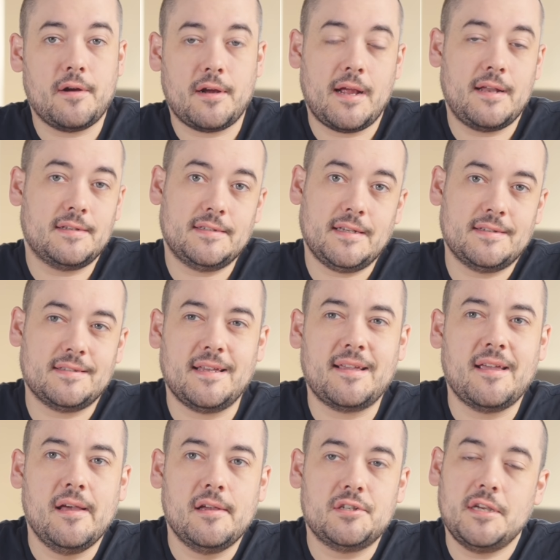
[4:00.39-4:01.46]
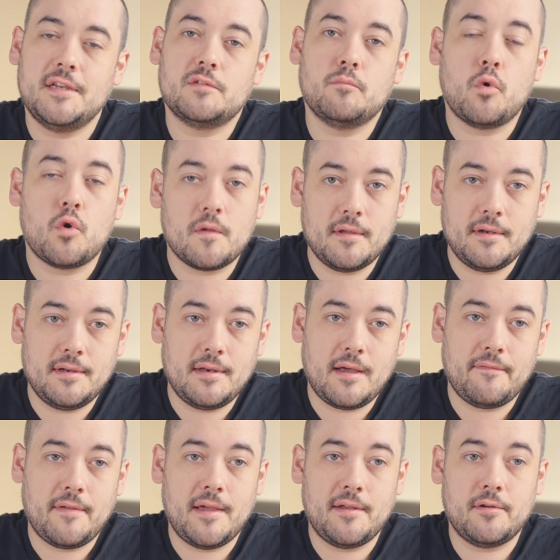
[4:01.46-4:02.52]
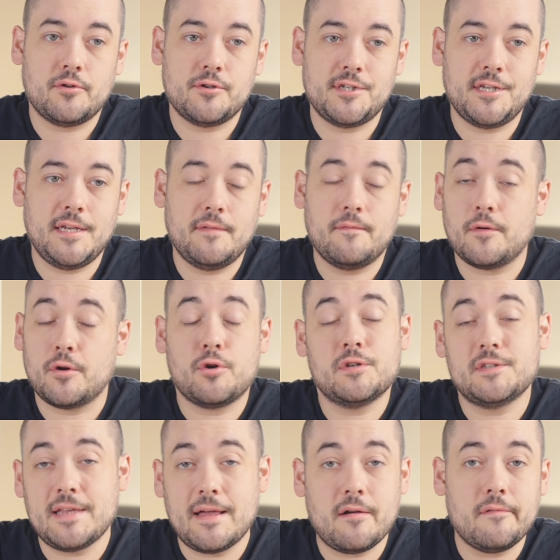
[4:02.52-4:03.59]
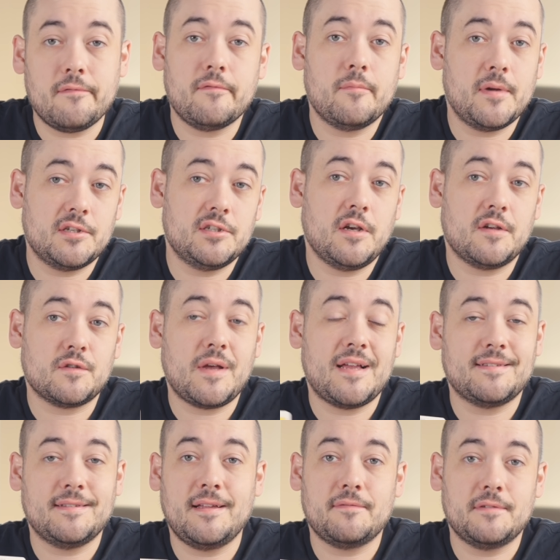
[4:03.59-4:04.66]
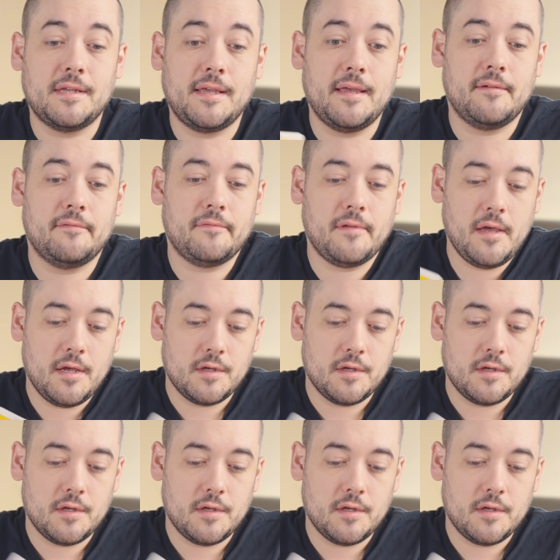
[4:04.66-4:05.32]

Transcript: It kind of says like she has more than enough energy for herself, but she also has enough to give.